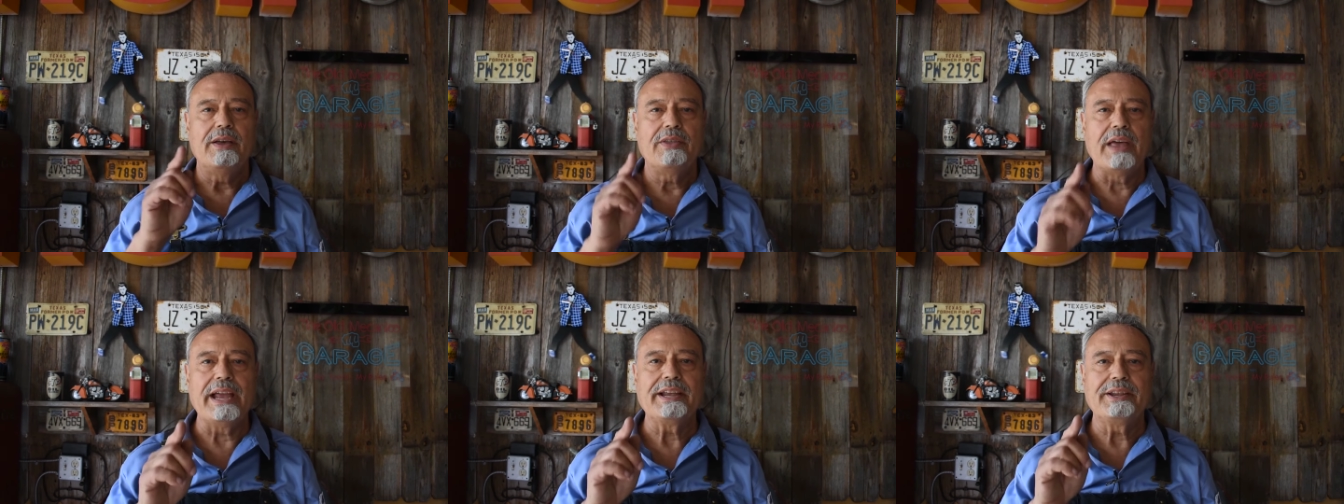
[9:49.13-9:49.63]

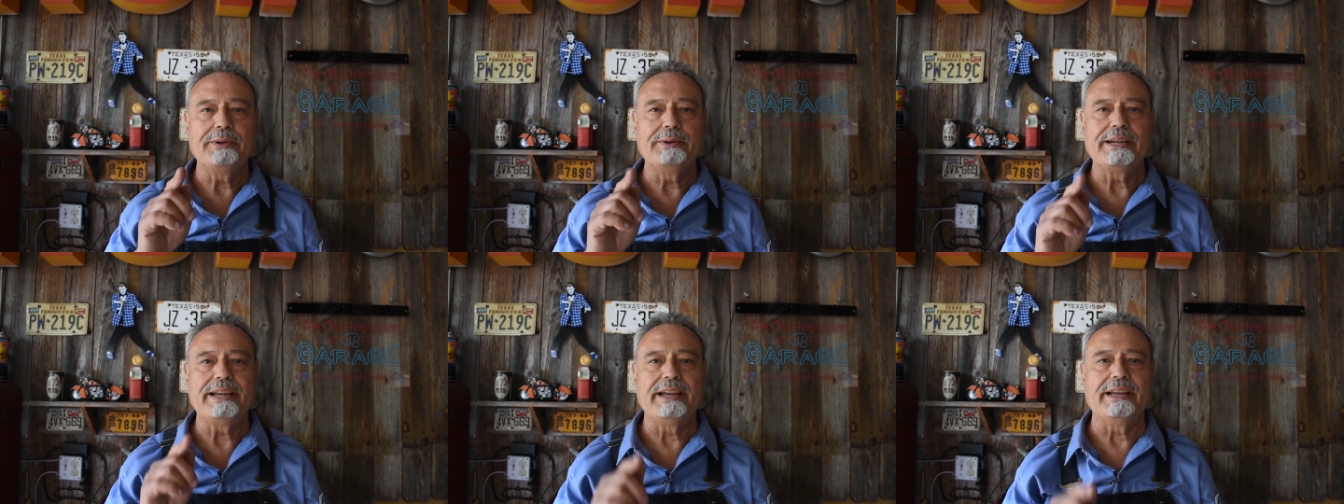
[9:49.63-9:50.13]
Thank you
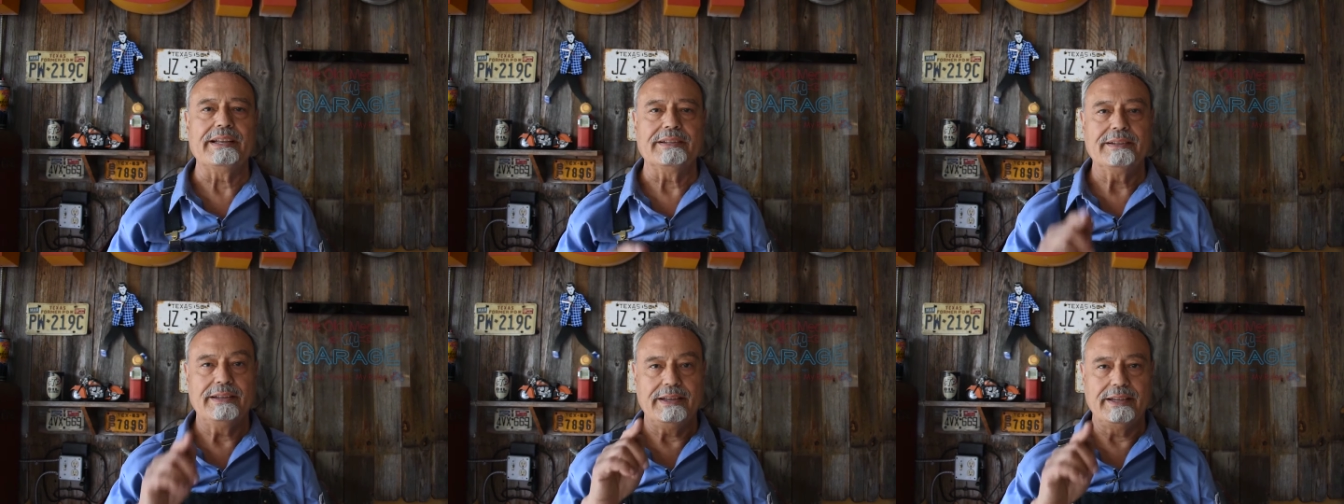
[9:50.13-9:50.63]
again,
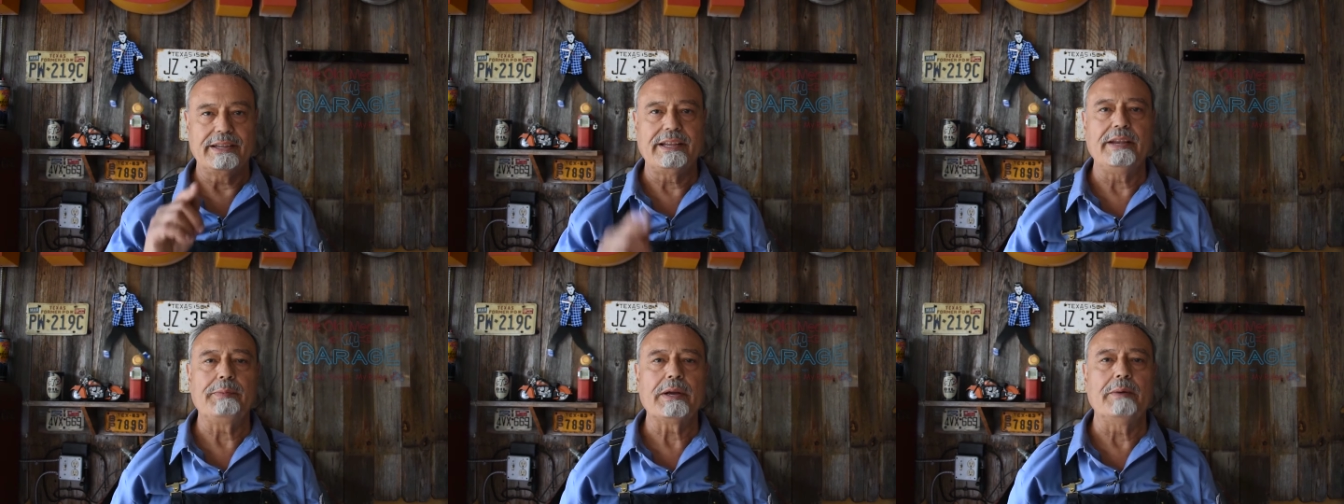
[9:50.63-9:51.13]
and
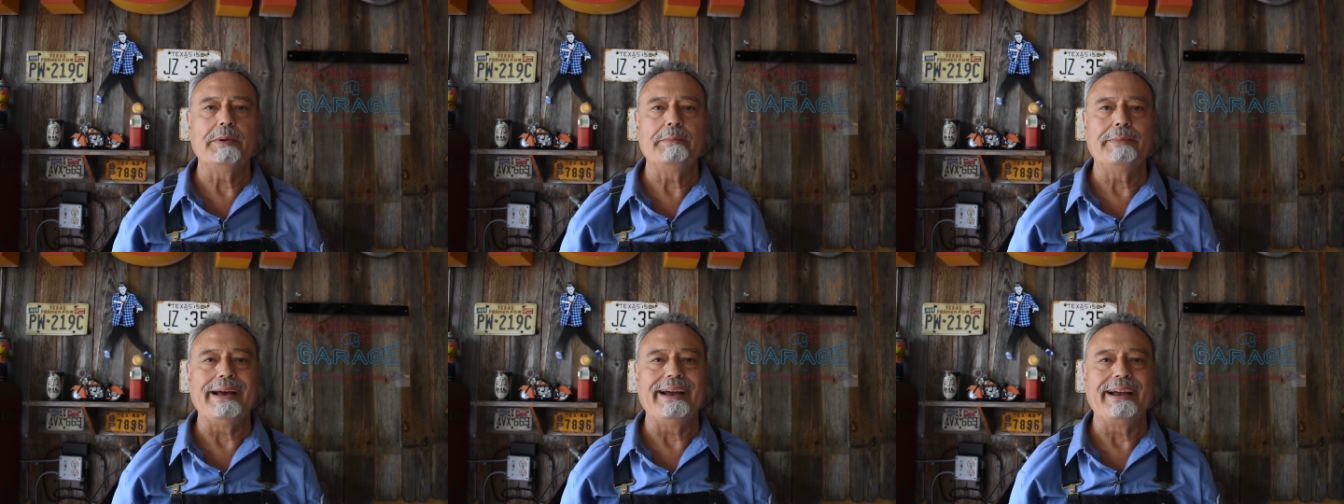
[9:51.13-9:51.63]
keep
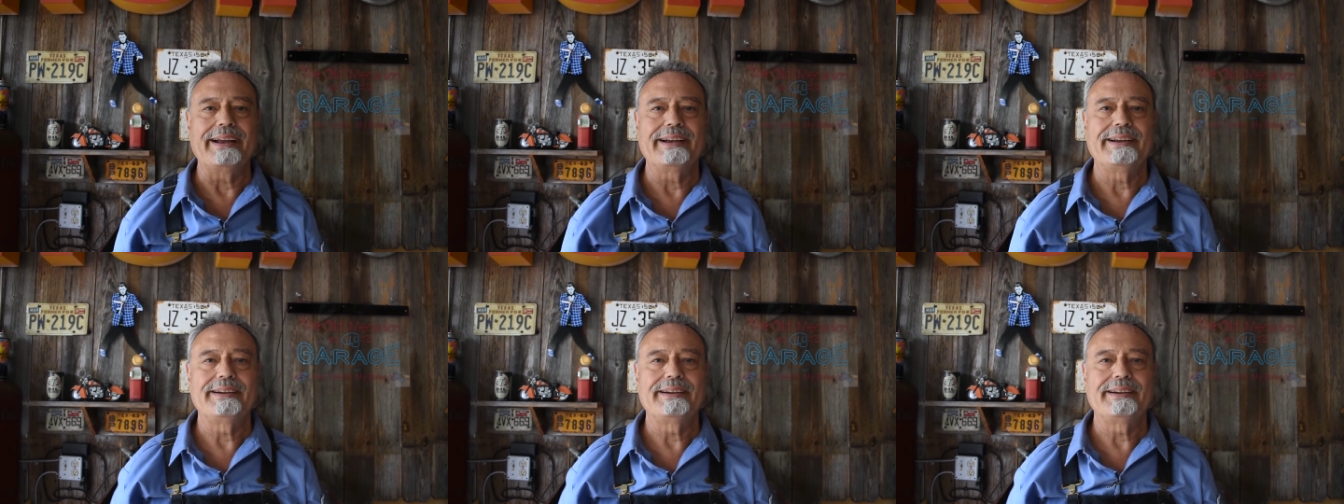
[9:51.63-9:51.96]
coming back.